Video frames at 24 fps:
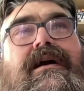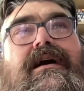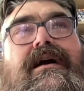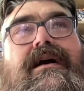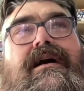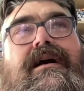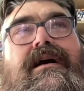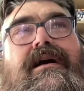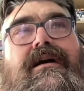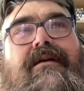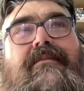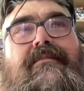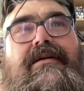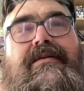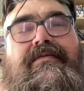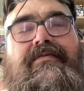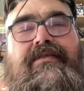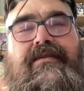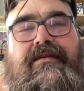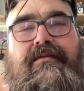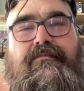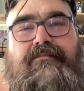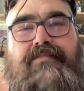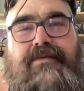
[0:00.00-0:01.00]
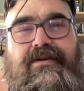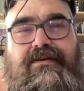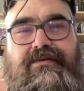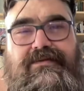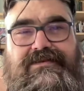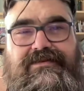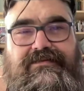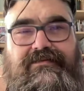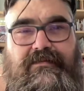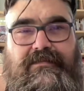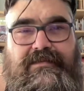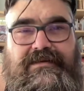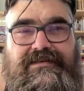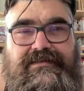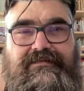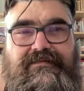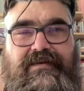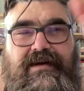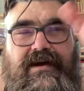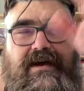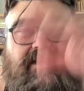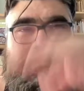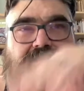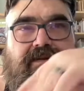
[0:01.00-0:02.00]
and the abuse from his
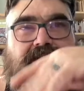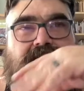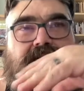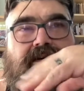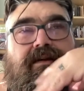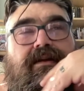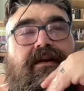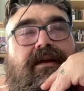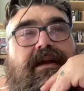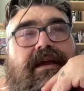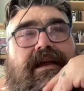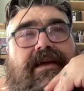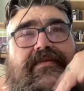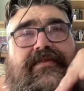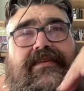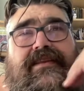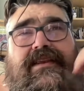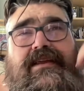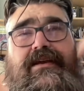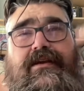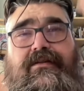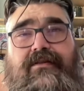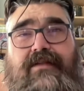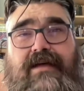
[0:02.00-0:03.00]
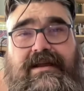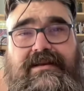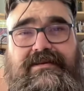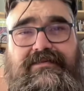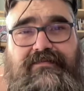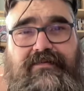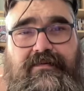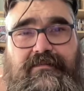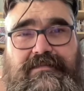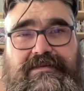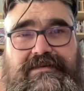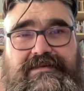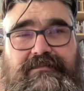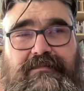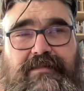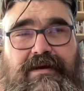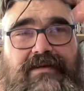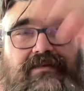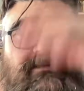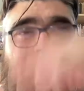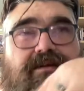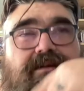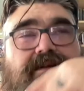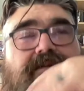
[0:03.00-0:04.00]
father and the neglect from his
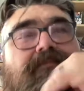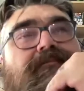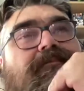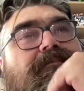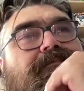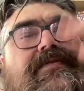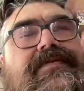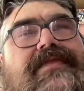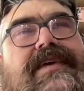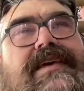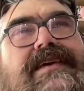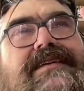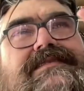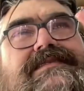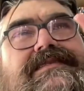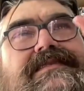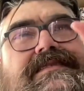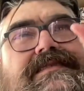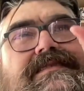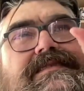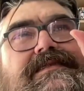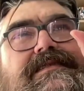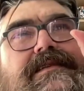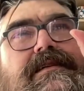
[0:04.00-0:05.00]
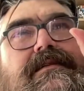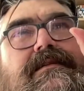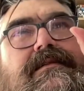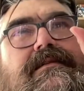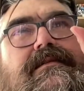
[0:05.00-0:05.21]
mother, this